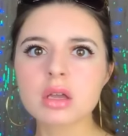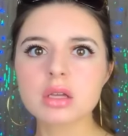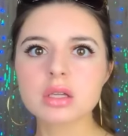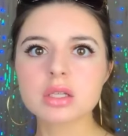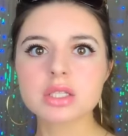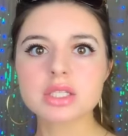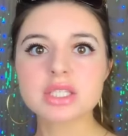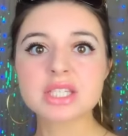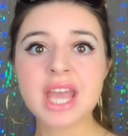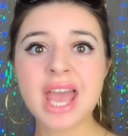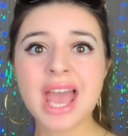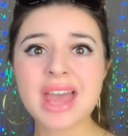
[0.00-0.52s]

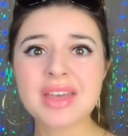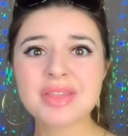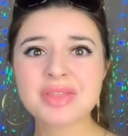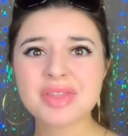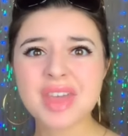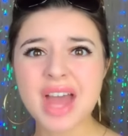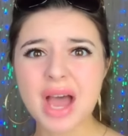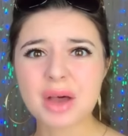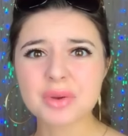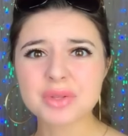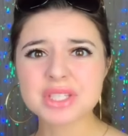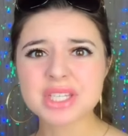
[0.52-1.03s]

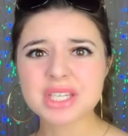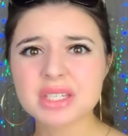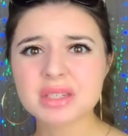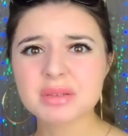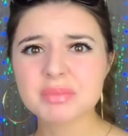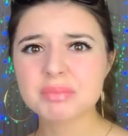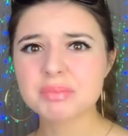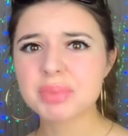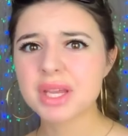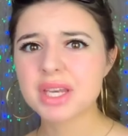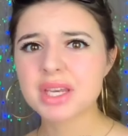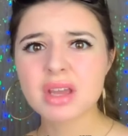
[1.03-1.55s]
10,000?
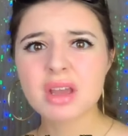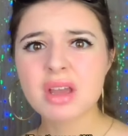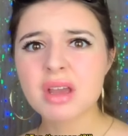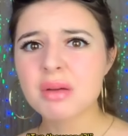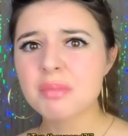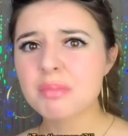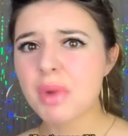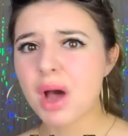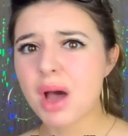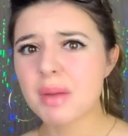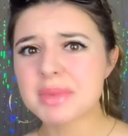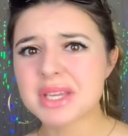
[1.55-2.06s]
But
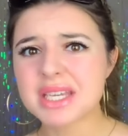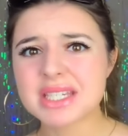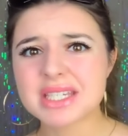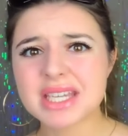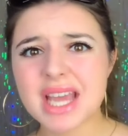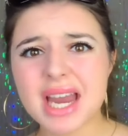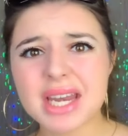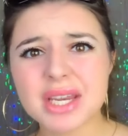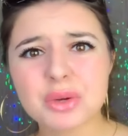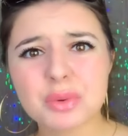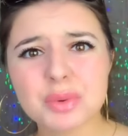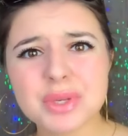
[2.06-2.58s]
Mommy and
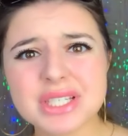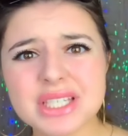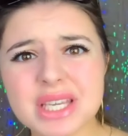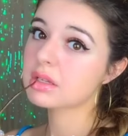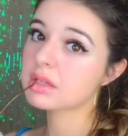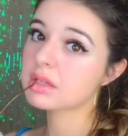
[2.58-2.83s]
Daddy always give me-